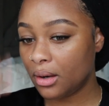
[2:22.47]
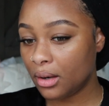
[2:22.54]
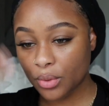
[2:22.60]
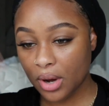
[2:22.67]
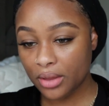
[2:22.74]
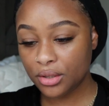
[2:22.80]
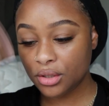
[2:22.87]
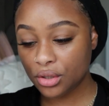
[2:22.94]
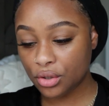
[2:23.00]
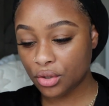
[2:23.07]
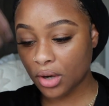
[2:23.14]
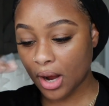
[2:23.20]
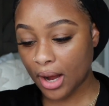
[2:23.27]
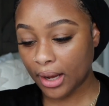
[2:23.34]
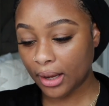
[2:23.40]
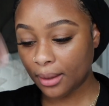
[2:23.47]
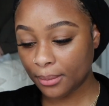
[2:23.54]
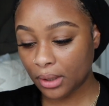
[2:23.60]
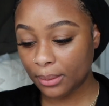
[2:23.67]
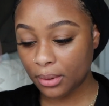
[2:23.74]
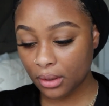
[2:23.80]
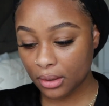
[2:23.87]
While this is drying, I'm
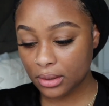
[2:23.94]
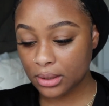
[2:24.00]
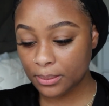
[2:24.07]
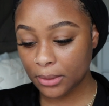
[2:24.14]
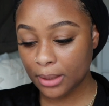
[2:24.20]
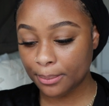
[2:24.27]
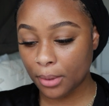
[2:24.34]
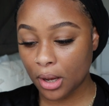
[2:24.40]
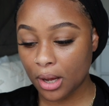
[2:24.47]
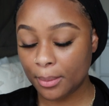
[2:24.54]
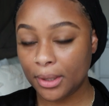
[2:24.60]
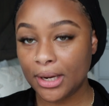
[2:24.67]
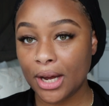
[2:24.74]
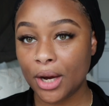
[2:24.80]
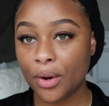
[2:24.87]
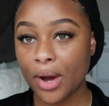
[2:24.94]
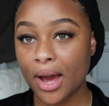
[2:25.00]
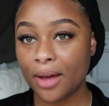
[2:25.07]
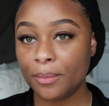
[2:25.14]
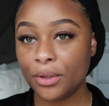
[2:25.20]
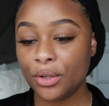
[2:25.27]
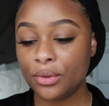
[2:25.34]
gonna put on some lip balm. Now,
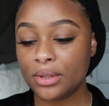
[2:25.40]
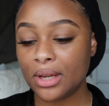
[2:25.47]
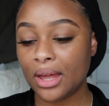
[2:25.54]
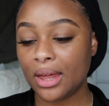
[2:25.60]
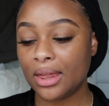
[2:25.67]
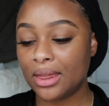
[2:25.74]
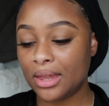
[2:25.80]
I've been using